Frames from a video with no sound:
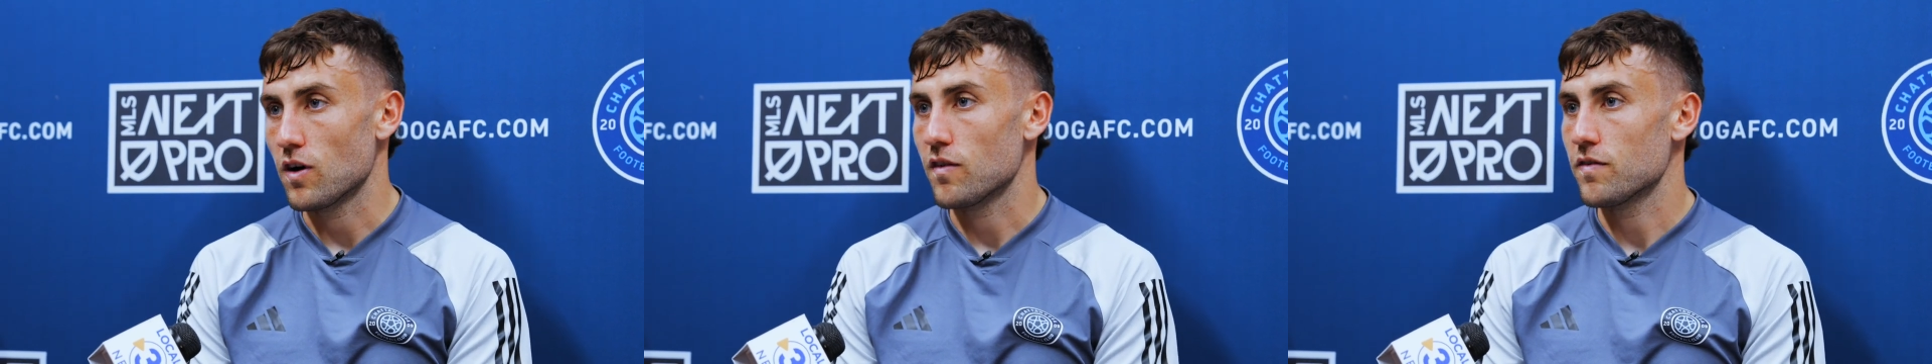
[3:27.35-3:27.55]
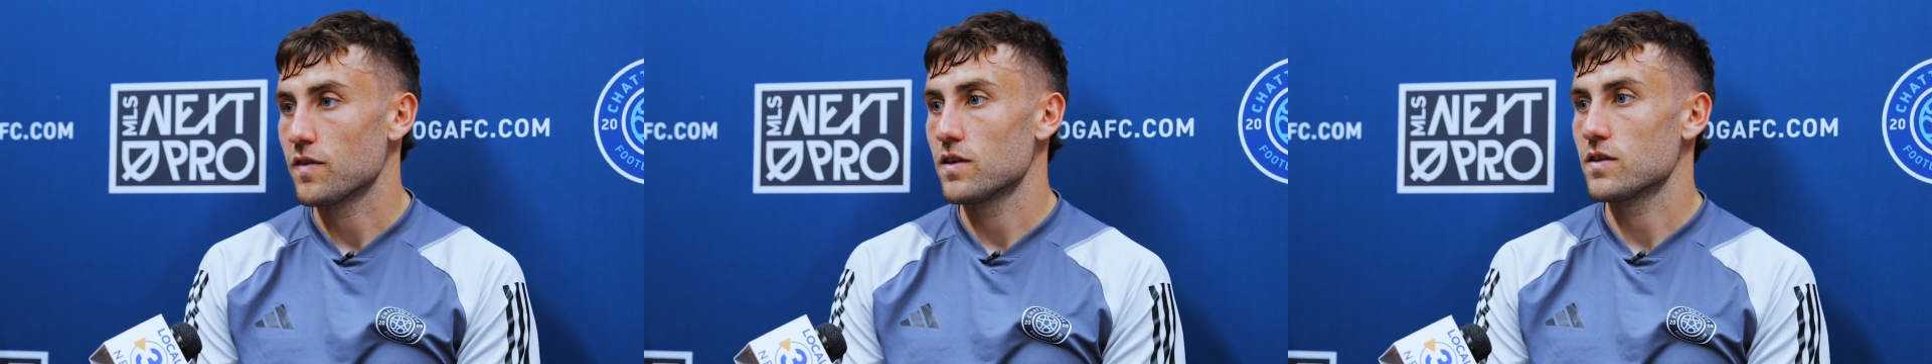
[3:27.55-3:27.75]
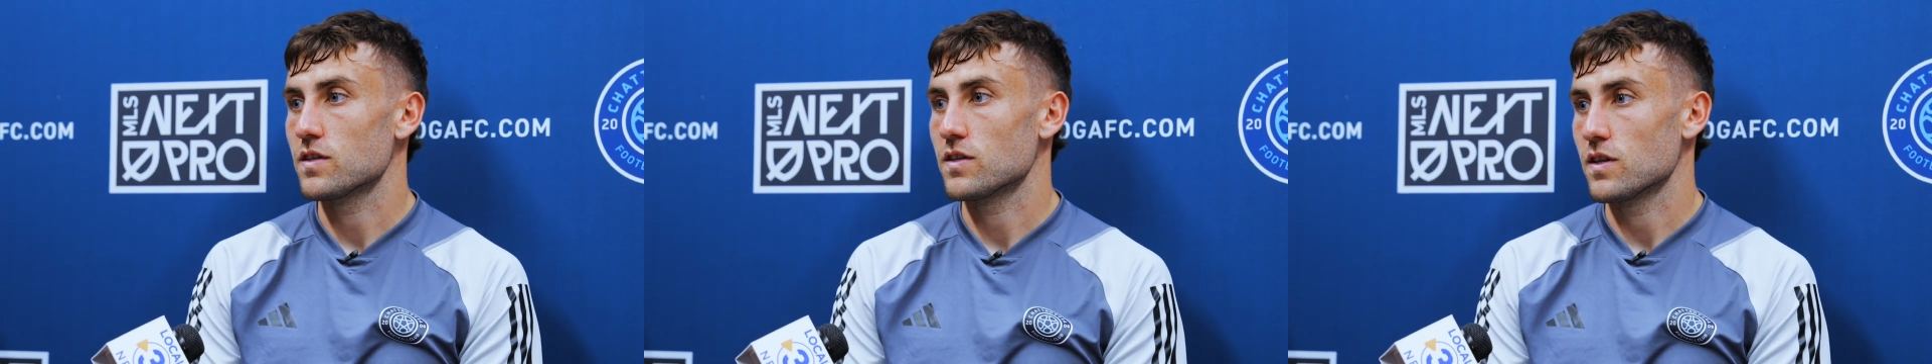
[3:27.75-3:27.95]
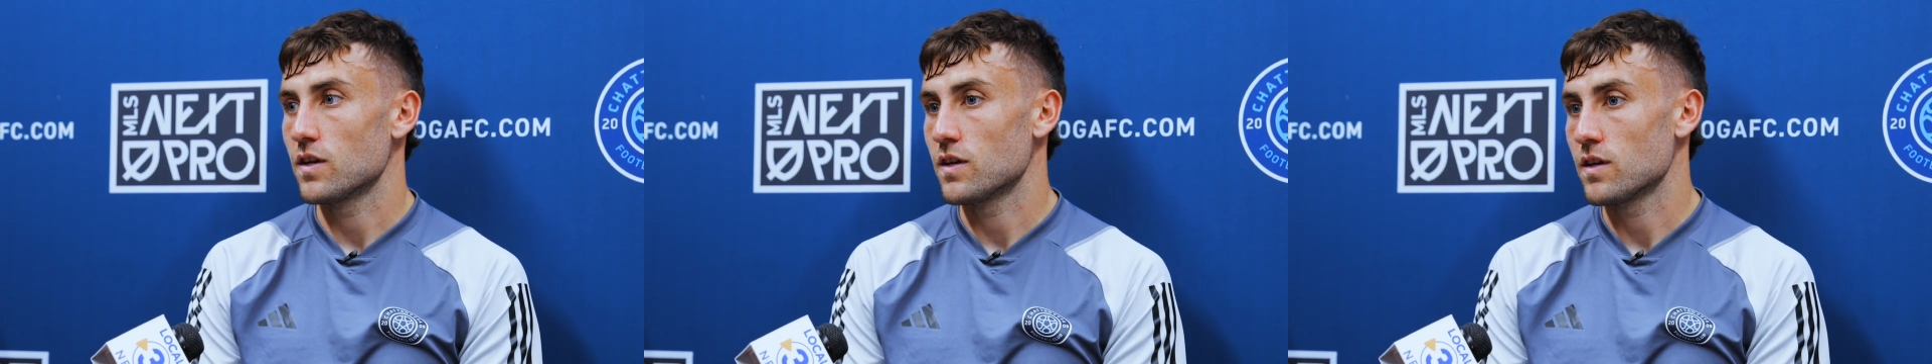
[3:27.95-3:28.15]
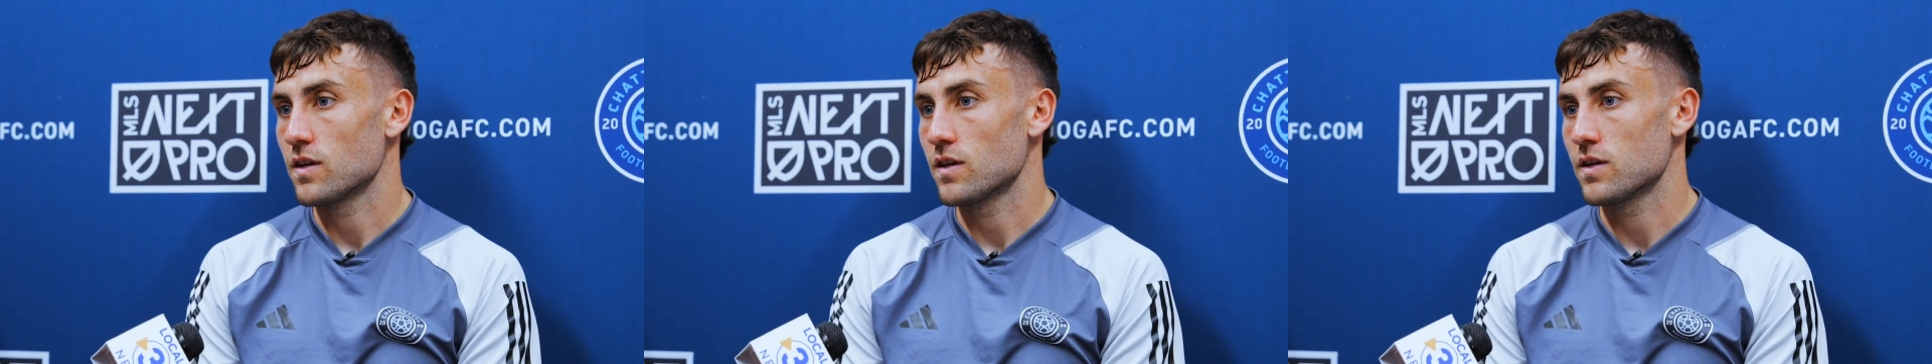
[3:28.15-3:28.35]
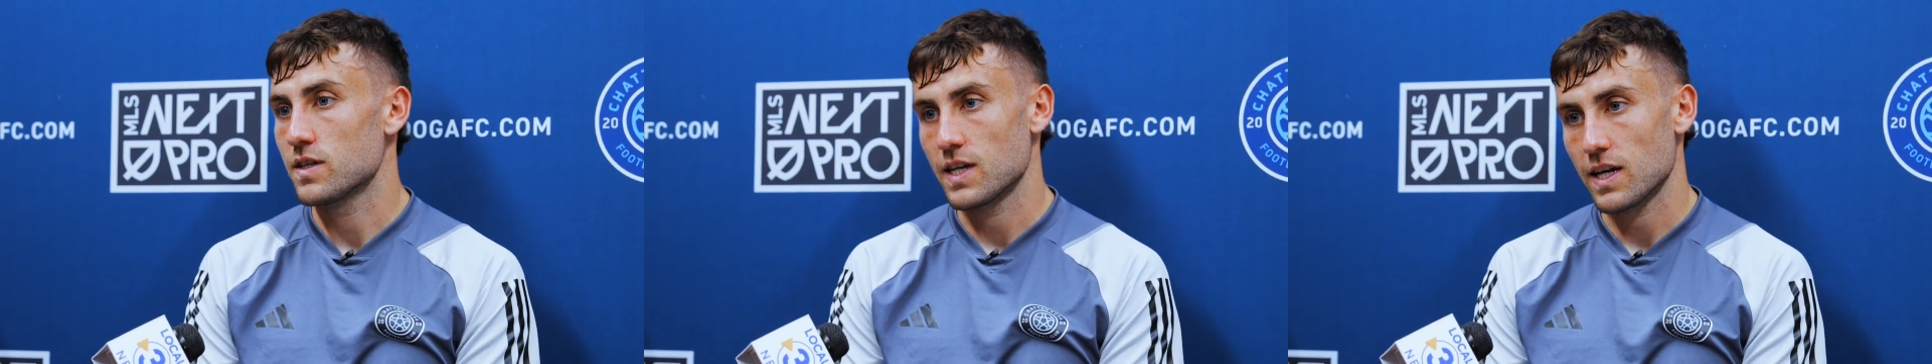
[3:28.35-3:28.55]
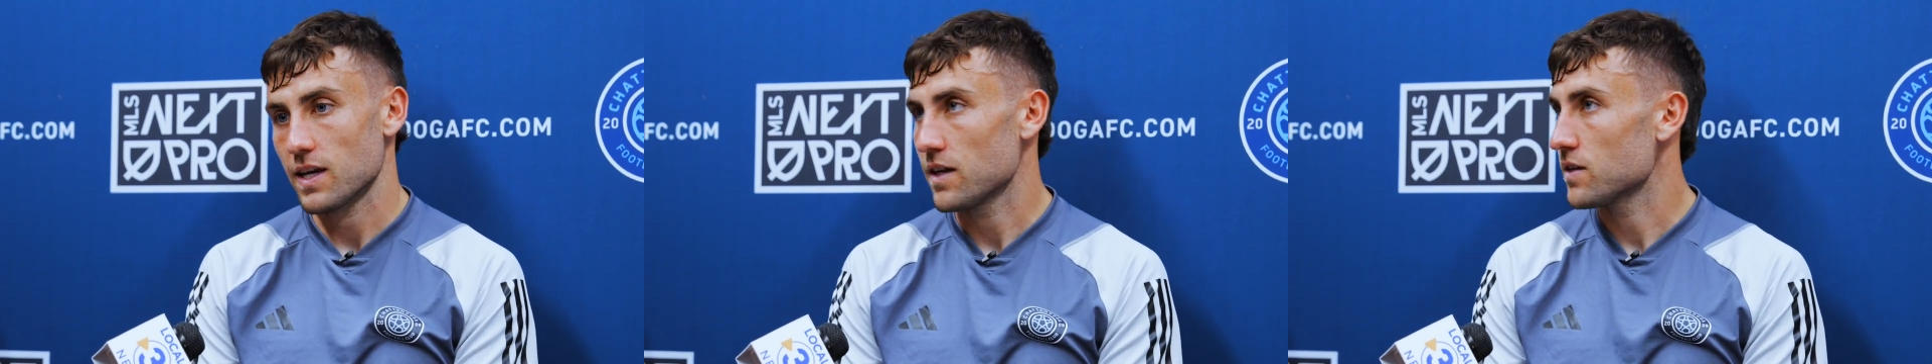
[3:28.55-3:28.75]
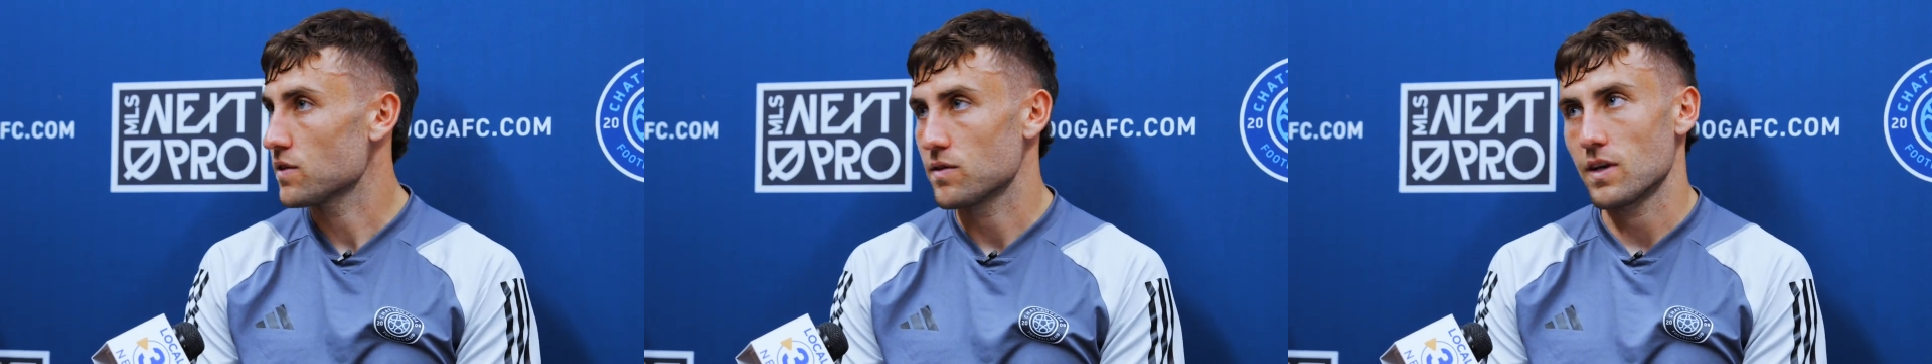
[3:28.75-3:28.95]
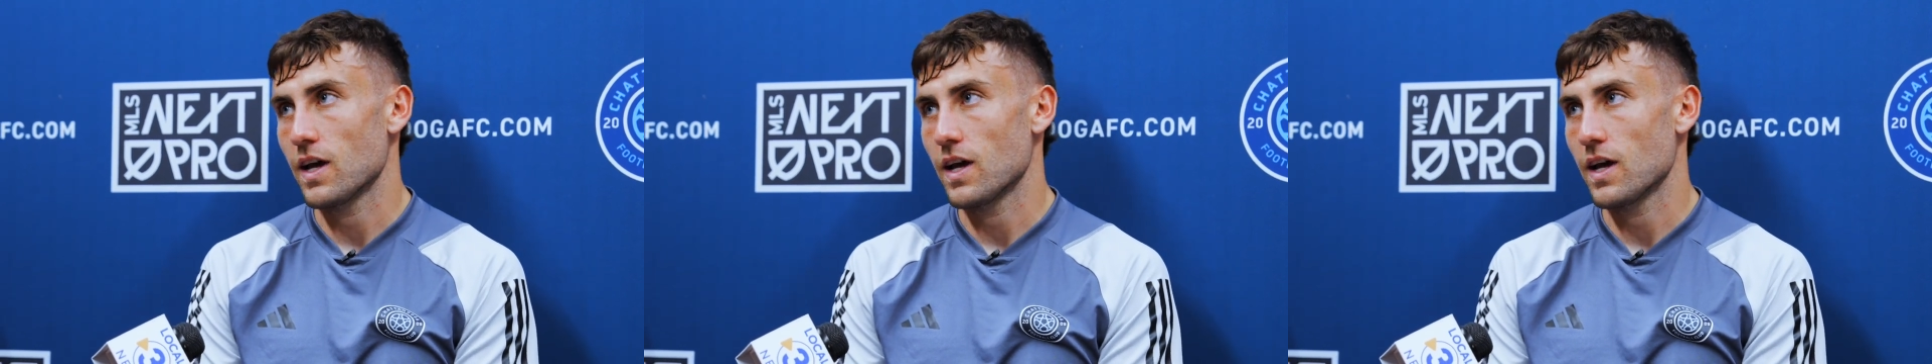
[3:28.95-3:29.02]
office and tickets.